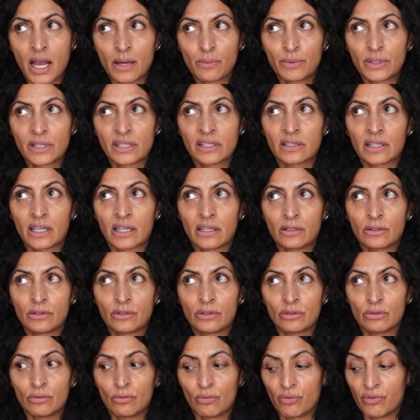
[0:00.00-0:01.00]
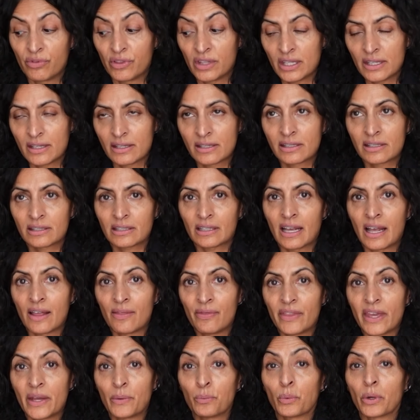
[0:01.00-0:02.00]
I would say do
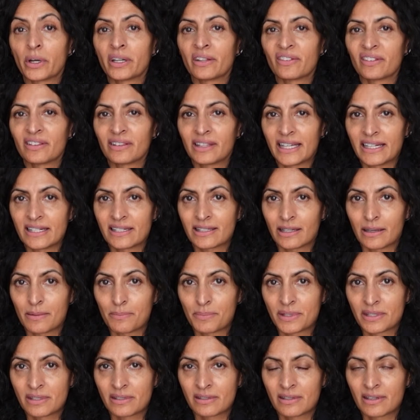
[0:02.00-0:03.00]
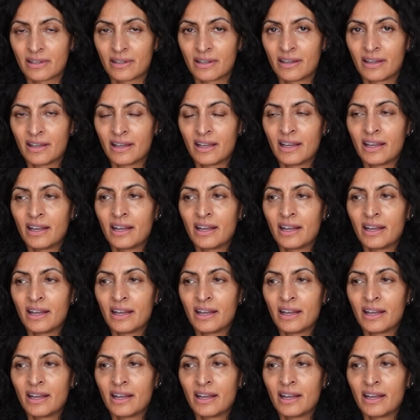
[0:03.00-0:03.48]
this and then one of the lace-ups.